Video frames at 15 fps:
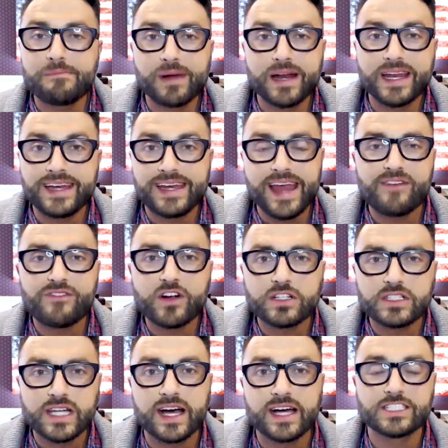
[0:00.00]
but it never
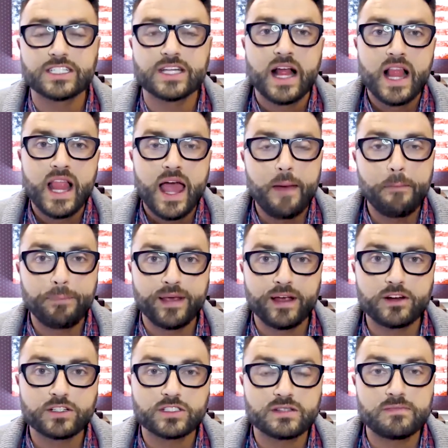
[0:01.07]
touched and
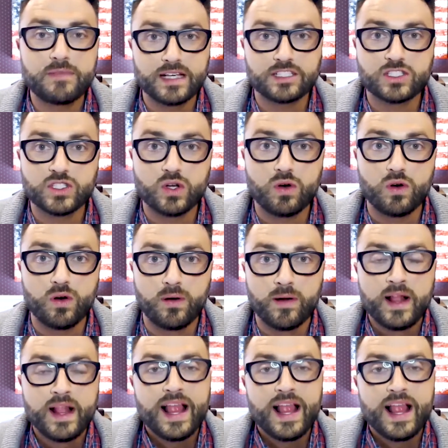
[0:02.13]
pierced my soul.